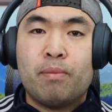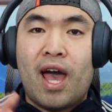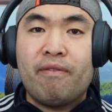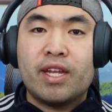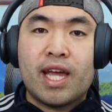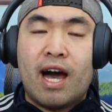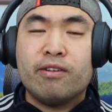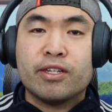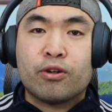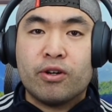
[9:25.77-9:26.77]
But everything
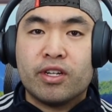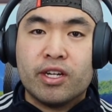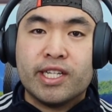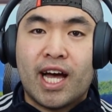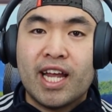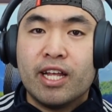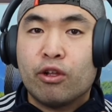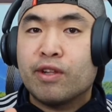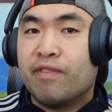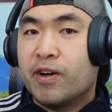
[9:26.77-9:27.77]
else in terms of design, it
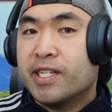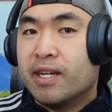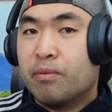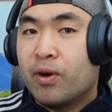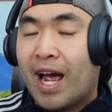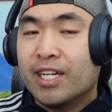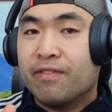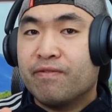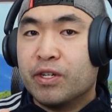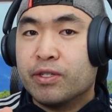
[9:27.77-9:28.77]
looks very similar and actually
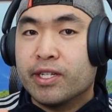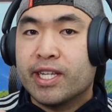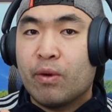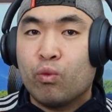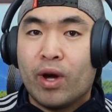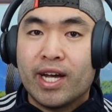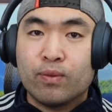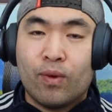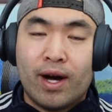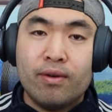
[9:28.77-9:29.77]
feels the same way
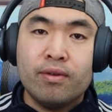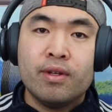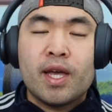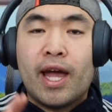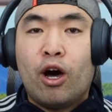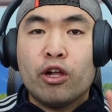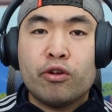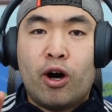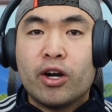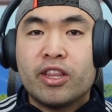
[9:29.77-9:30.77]
as well. And also
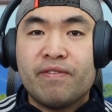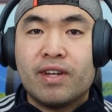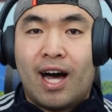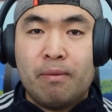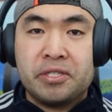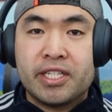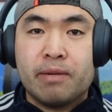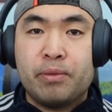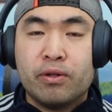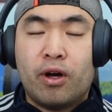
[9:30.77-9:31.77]
all the different options
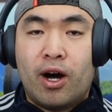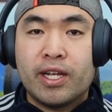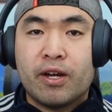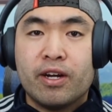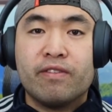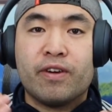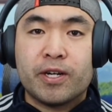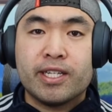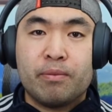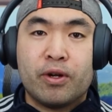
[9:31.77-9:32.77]
that built on here is very
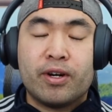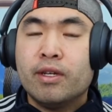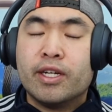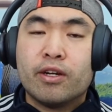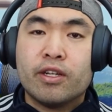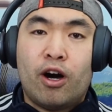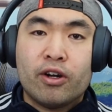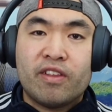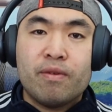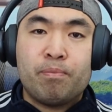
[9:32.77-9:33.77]
similar in terms of all
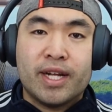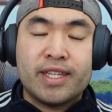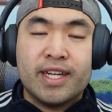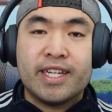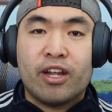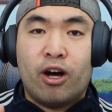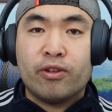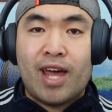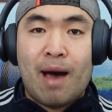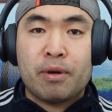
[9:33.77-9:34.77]
the different buttons and also
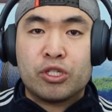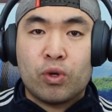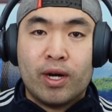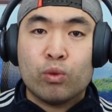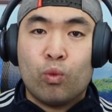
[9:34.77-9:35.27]
the app control as